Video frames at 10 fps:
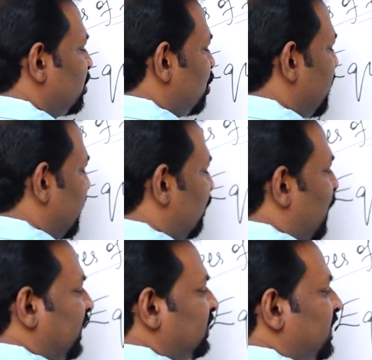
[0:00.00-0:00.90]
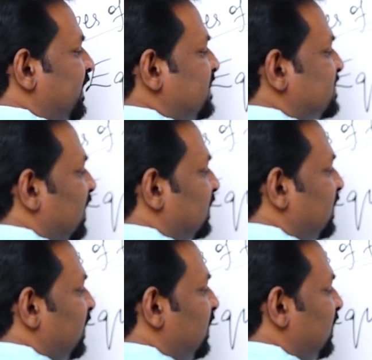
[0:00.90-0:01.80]
you will get 1 3 is a
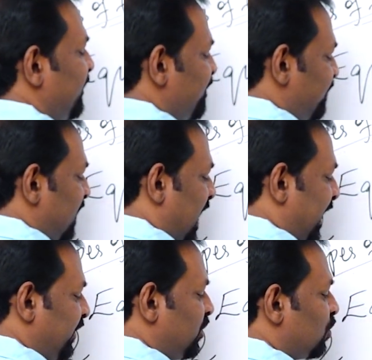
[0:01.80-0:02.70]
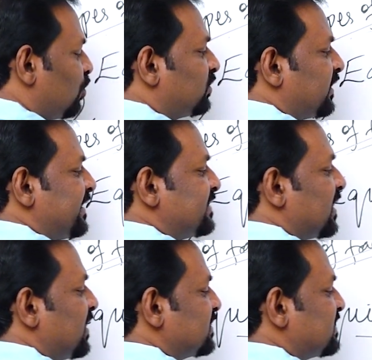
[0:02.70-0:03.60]
3 and 2 3 is
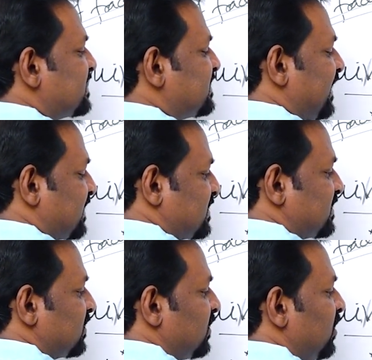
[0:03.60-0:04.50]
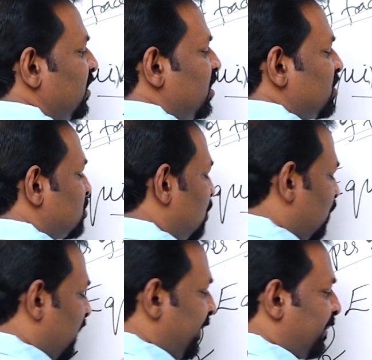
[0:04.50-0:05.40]
a 6. So
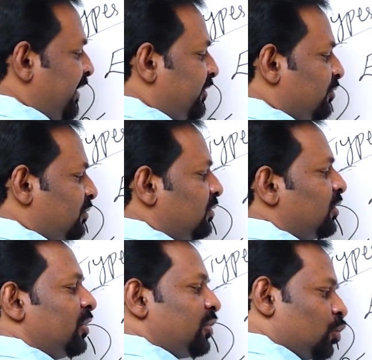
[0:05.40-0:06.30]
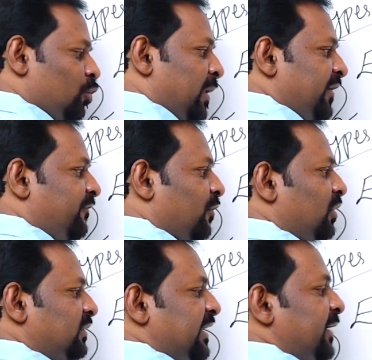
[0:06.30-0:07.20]
1 by 2, 2 by
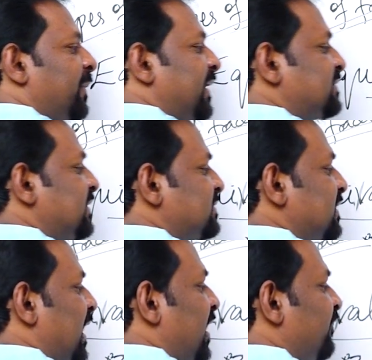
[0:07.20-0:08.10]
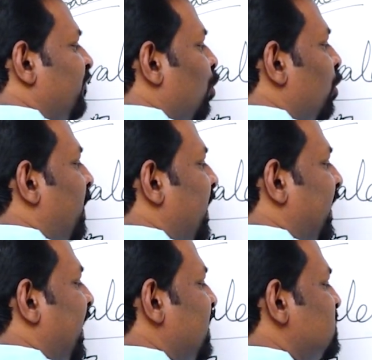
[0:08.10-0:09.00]
4, 3 by 6 and 4 by
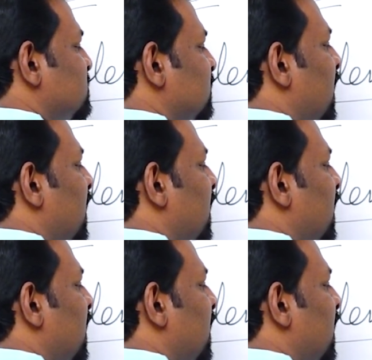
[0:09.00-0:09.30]
8